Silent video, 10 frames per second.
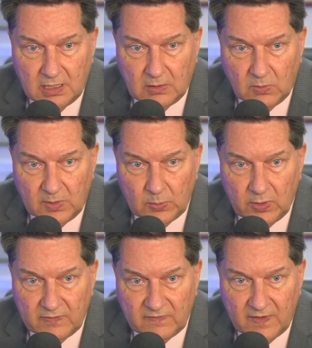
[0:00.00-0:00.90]
uh,
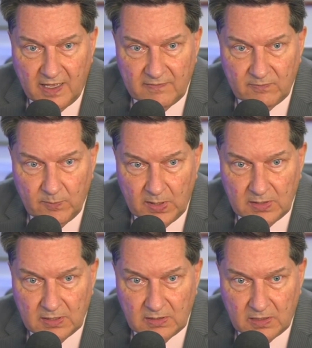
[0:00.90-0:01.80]
1.5
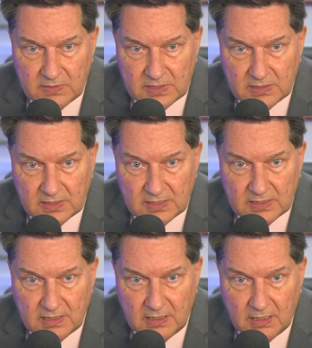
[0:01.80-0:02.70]
million
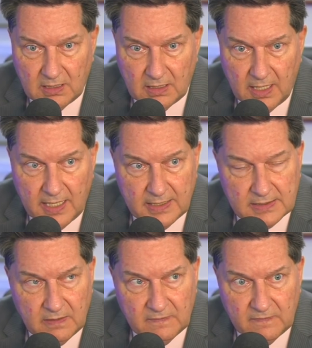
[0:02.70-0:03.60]
doses uh,
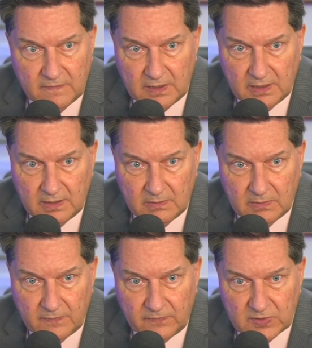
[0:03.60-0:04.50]
as of uh,
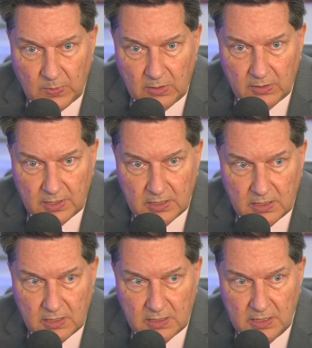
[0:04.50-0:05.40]
the first part of the
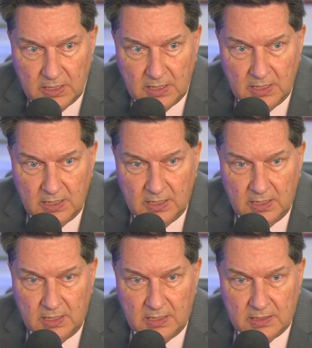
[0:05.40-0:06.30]
year.
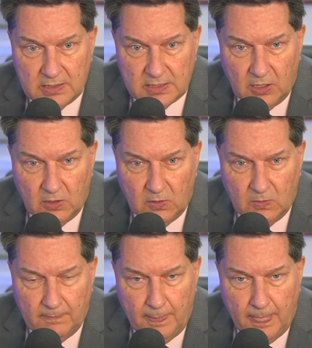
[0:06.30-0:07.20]

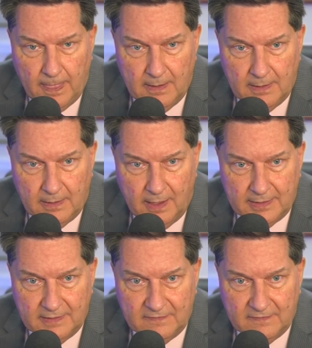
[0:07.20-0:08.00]
So uh, I